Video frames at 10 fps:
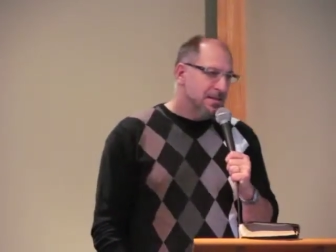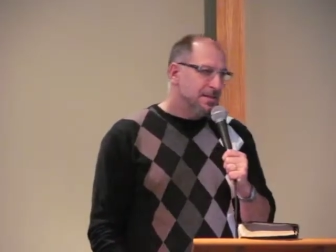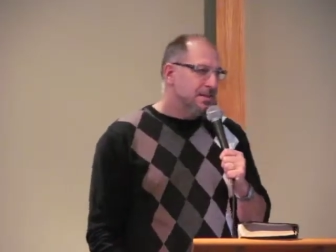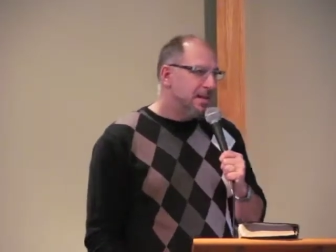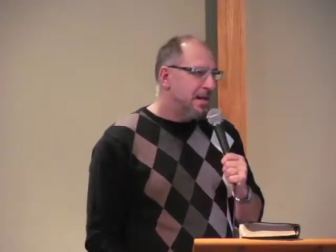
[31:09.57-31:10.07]

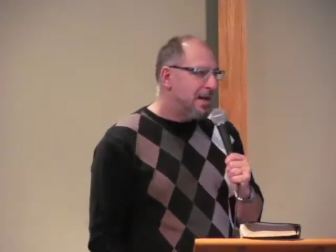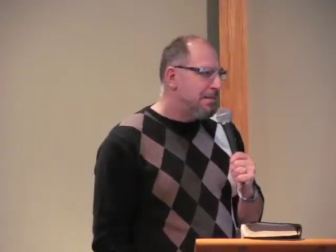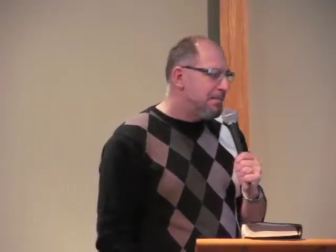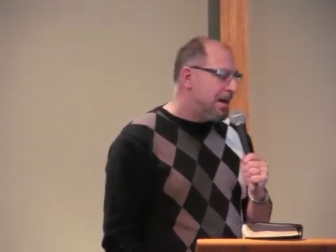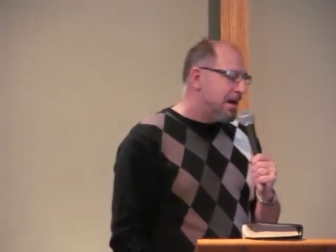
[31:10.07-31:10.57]
To say,
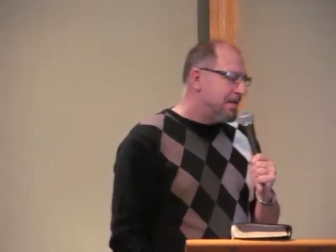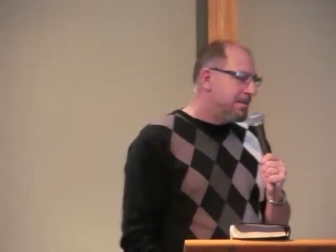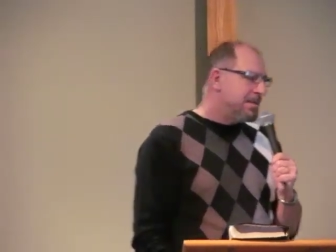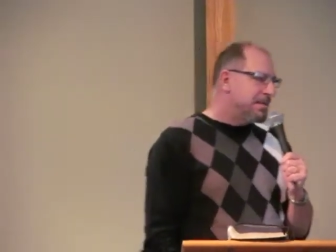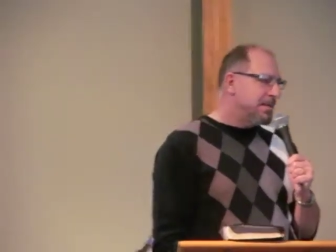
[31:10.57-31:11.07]
I, I
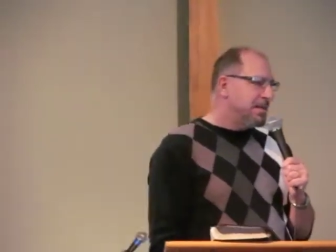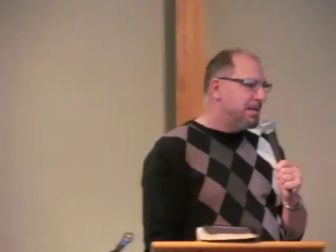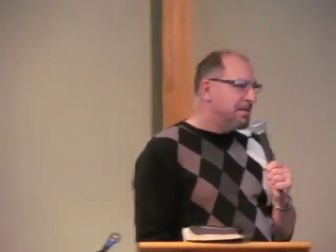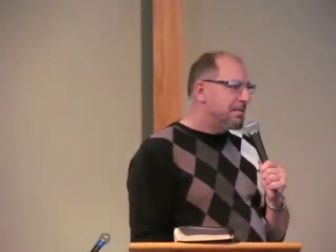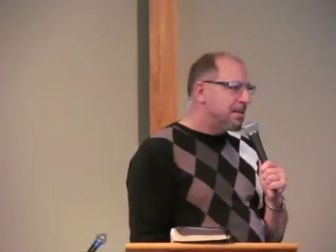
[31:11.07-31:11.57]

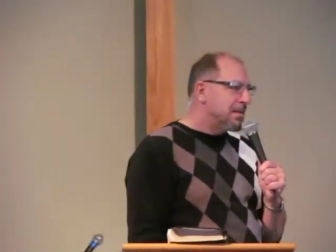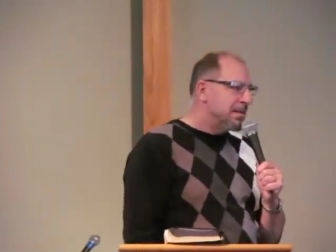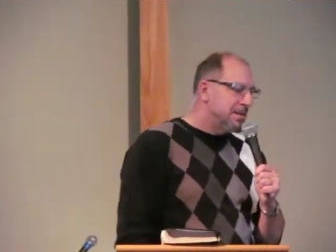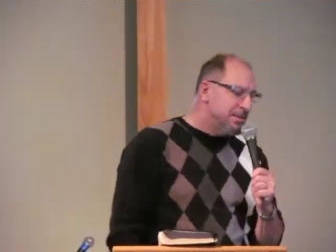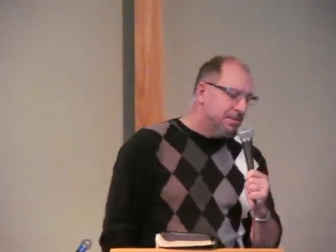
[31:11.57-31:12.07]
receive
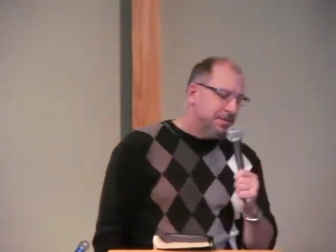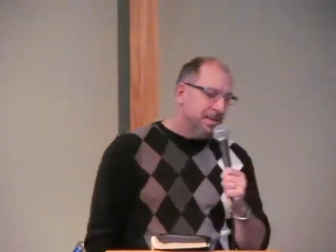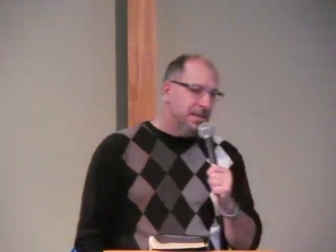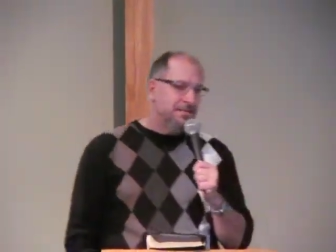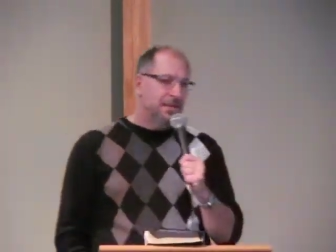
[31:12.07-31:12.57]
your
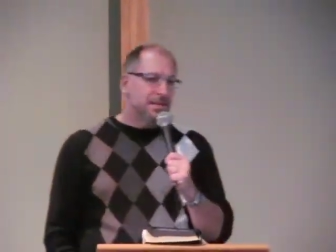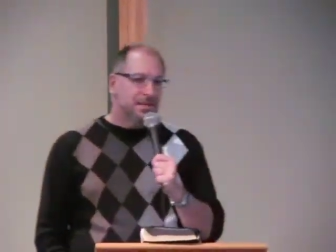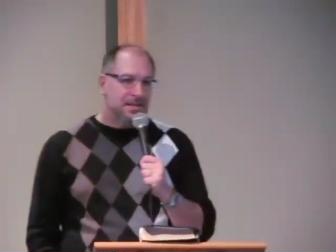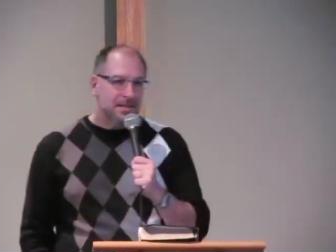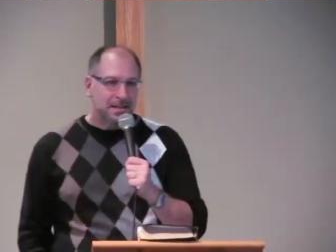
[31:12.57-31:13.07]

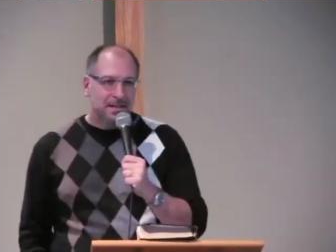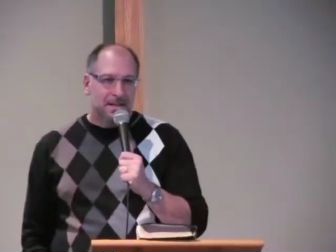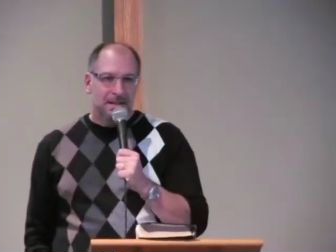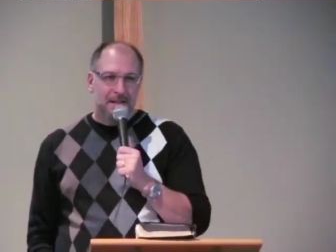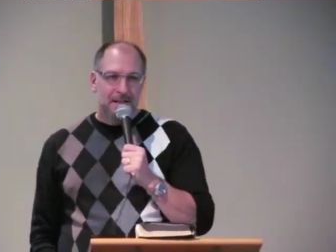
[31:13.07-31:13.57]
forgiveness
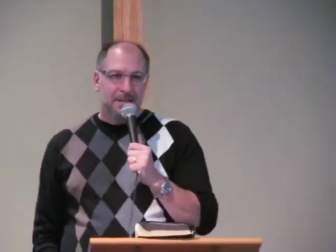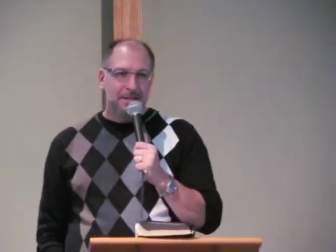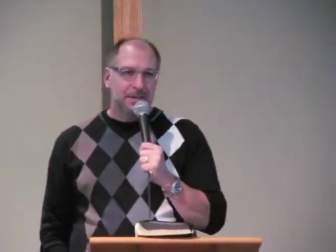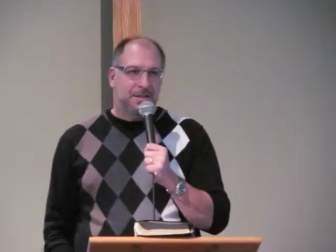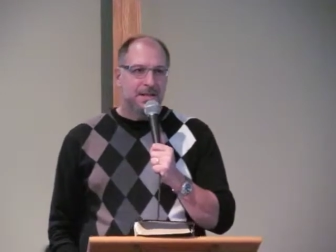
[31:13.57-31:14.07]

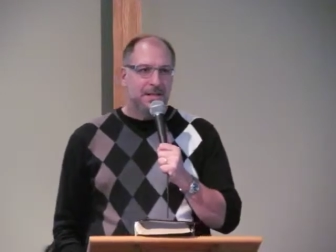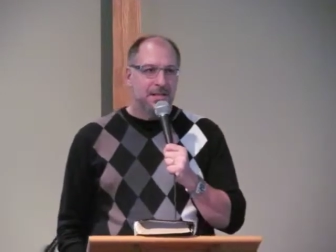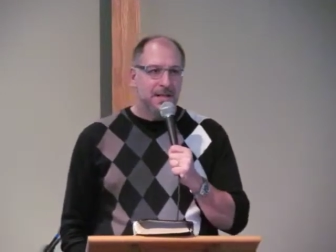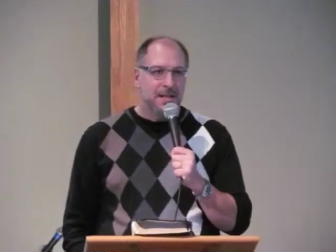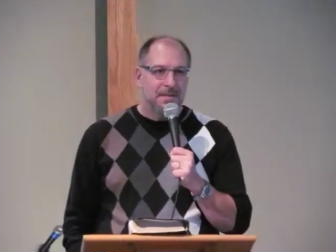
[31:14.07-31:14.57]
in Jesus'
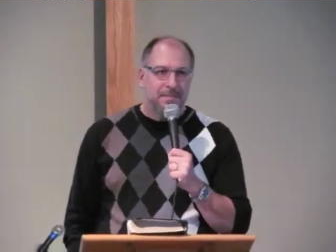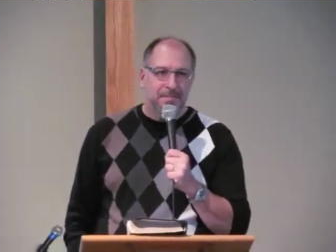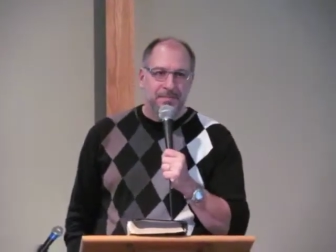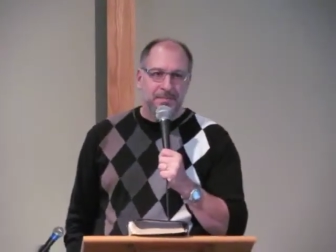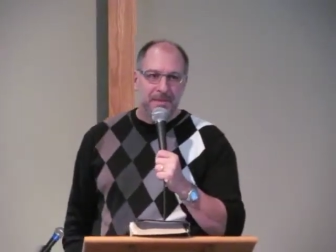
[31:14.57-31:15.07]
name.
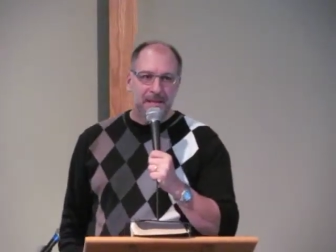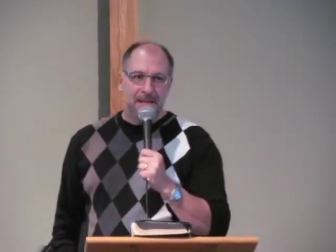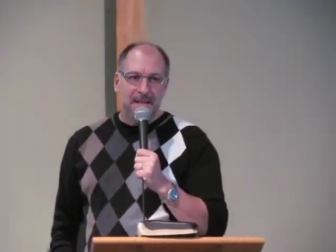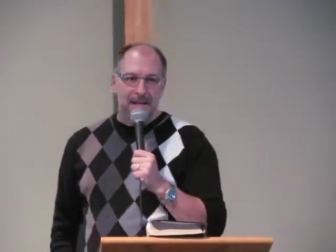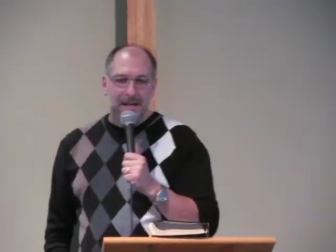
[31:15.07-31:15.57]

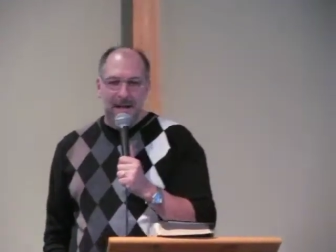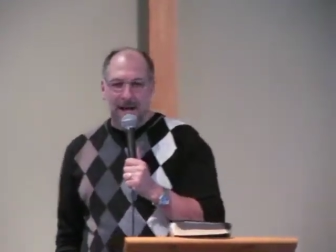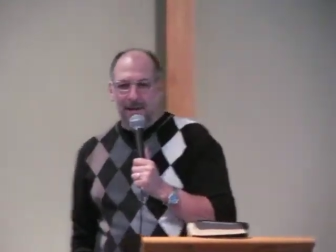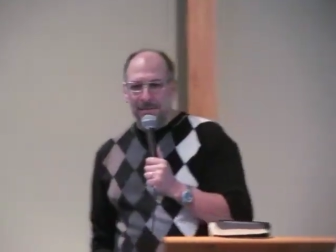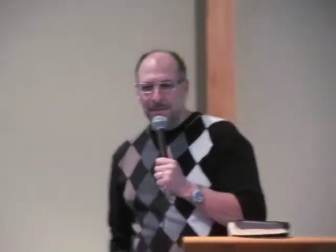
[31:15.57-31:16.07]

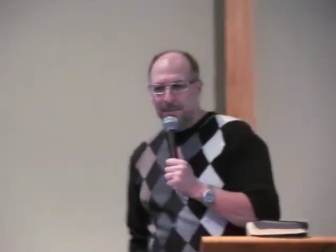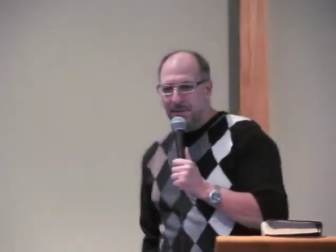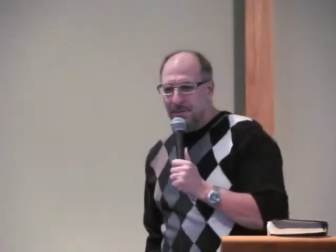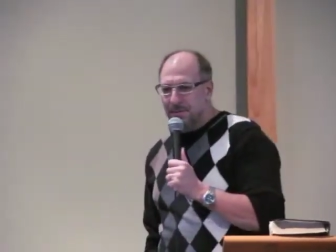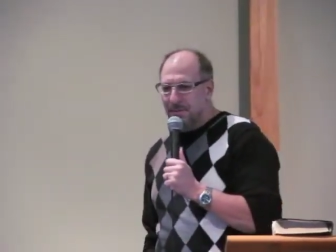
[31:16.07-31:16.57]
I am
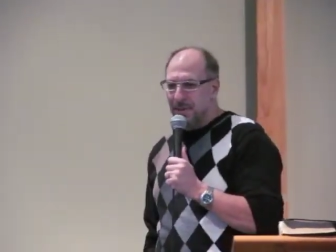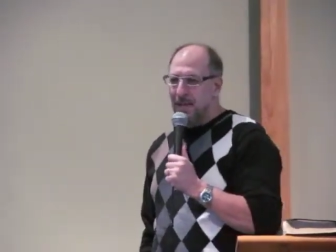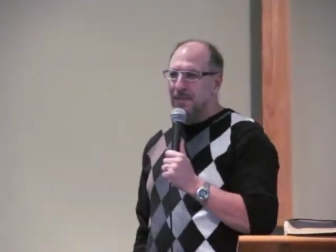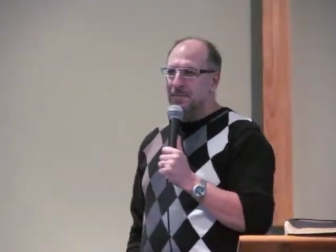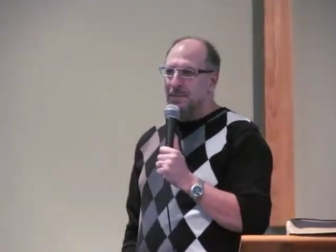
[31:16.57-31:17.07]
free from
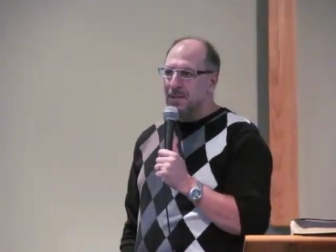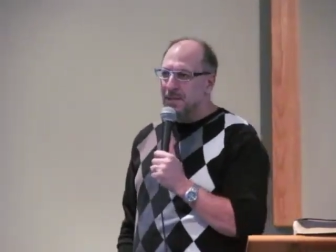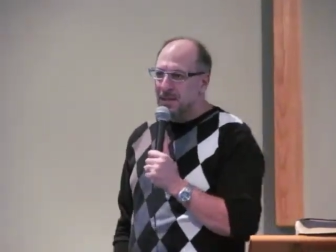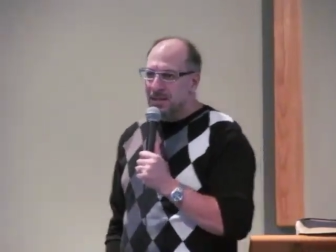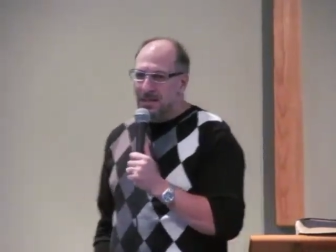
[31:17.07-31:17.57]
them
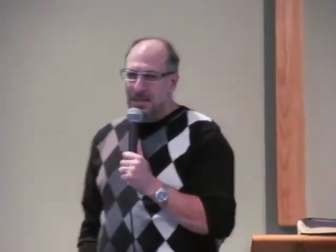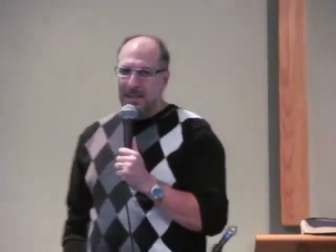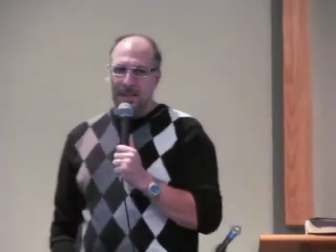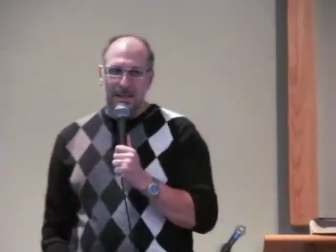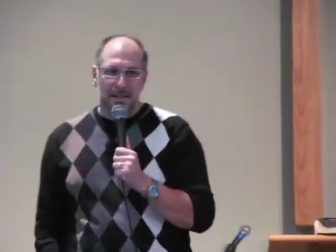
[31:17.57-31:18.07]

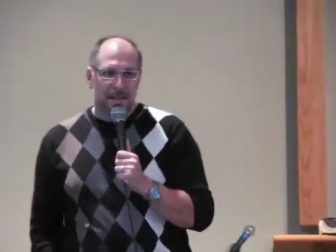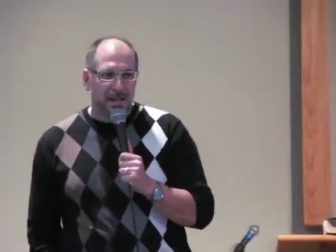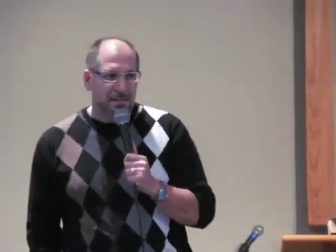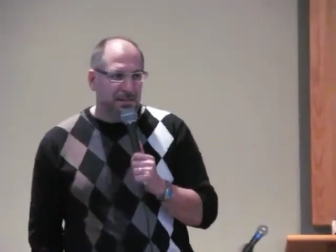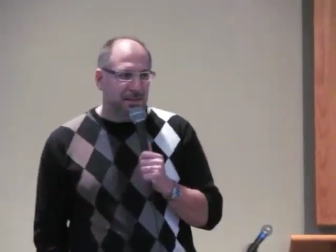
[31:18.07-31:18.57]
in the
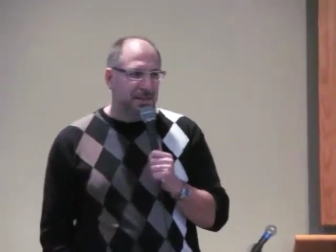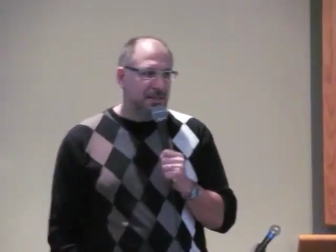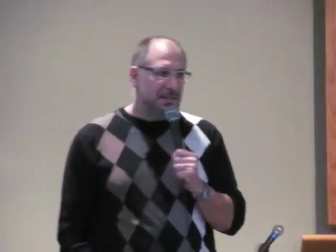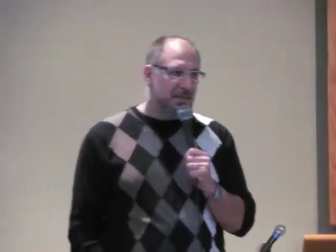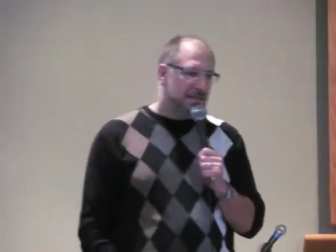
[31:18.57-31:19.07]
name of
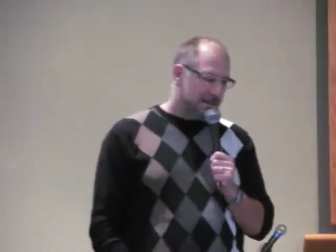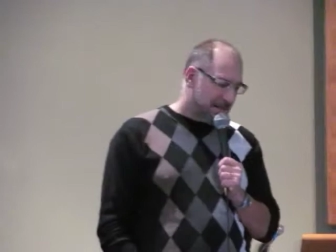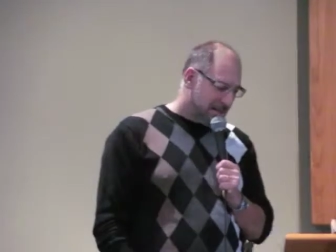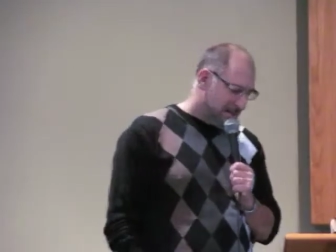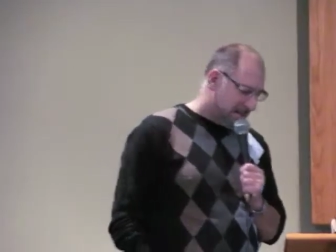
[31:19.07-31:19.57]
Jesus.